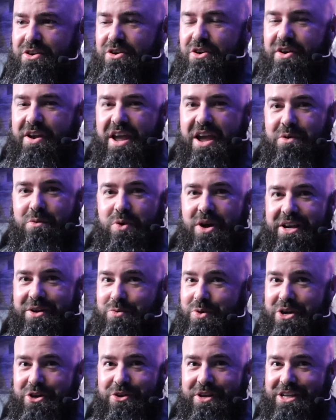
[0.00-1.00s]
know how,
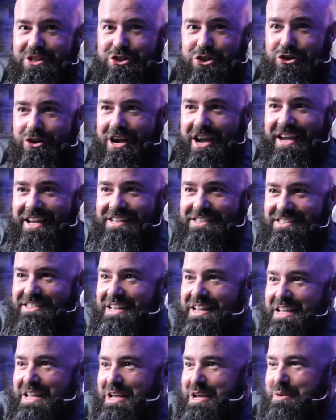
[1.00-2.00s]
where you get your ice,
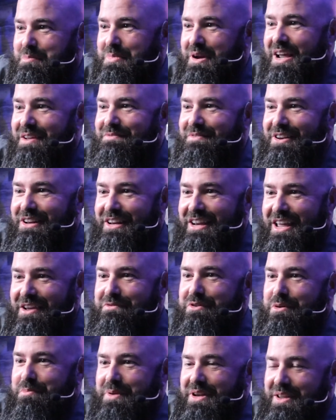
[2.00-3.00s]
but I've
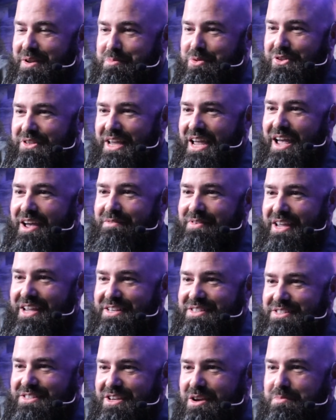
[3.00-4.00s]
never been able to have
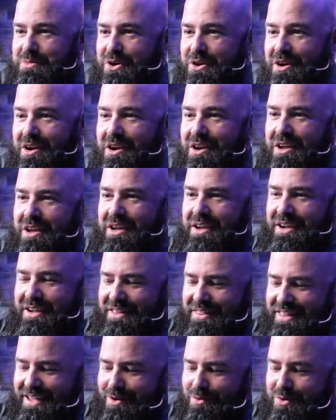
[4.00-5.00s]
a summer
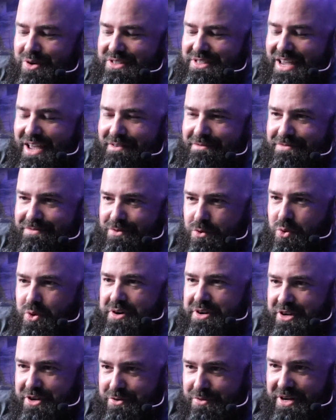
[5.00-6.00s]
that was at
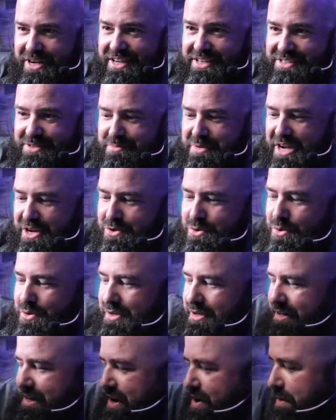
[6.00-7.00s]
four degrees in my
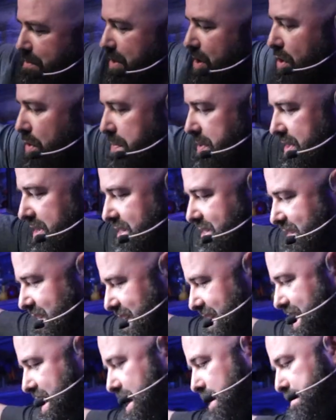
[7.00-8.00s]
cooler. Now I'm gonna open this
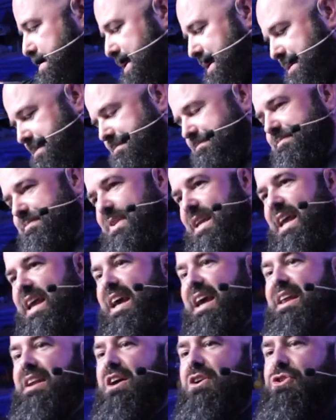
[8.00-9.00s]
thing up
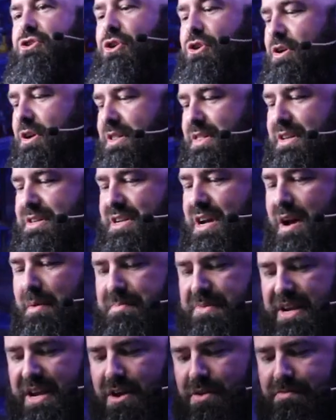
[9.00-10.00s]
and I'll show you in the
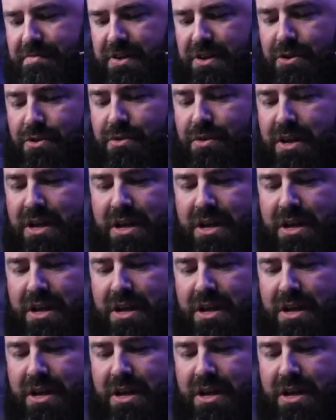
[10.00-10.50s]
top down view.